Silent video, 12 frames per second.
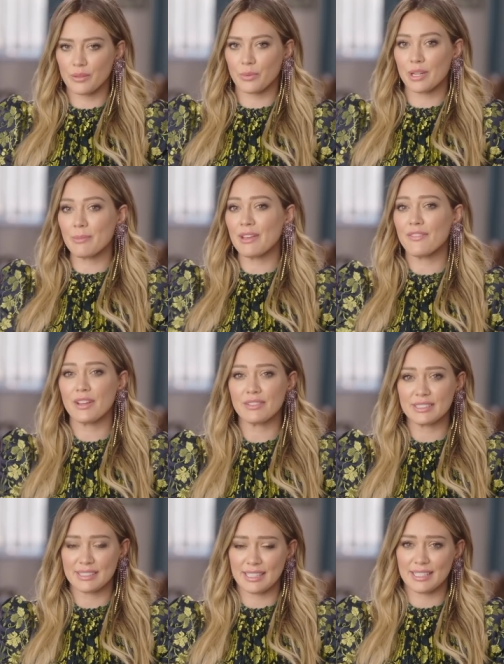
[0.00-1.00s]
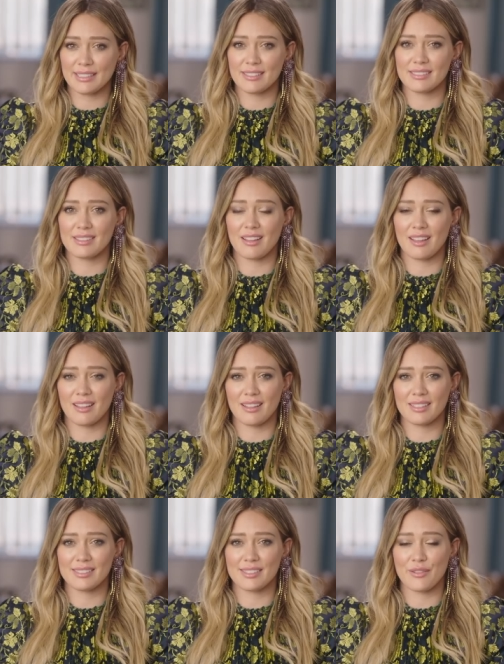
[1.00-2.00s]
One of my favorite scenes
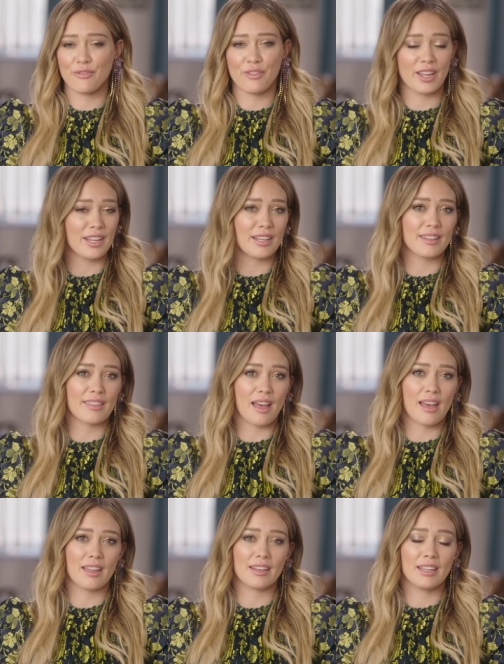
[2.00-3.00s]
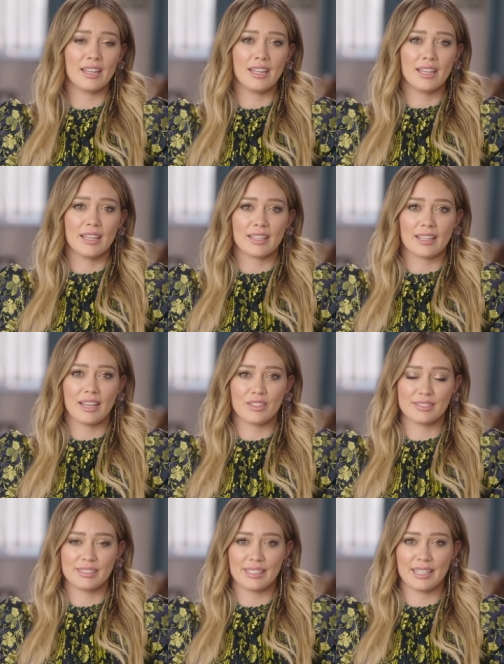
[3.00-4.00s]
is the fight that
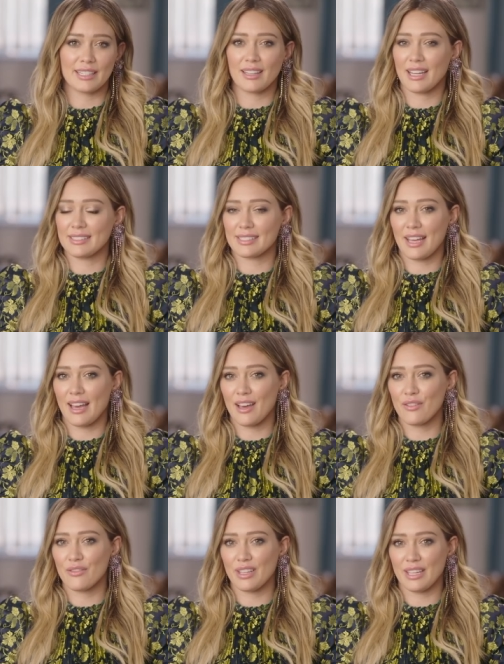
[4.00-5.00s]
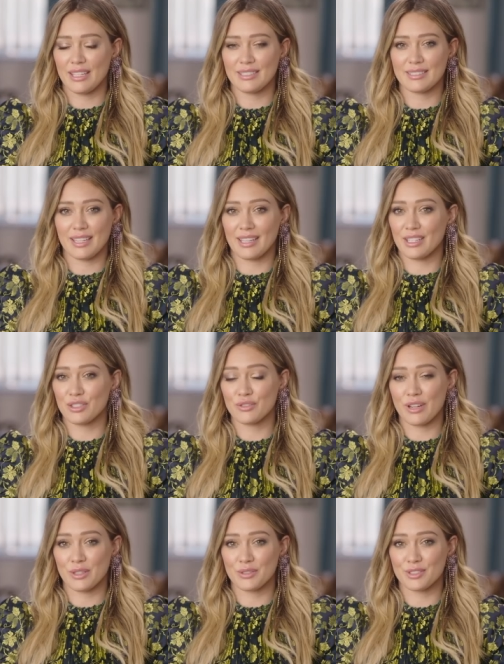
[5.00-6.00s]
Kelsey and Liza have in Diana
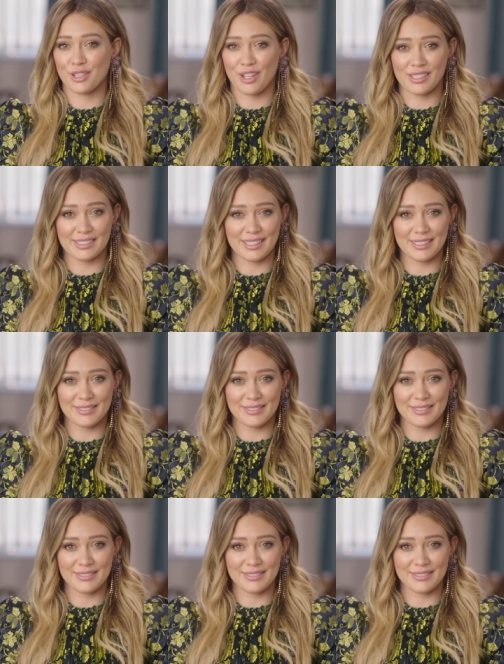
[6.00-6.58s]
Trout's closet.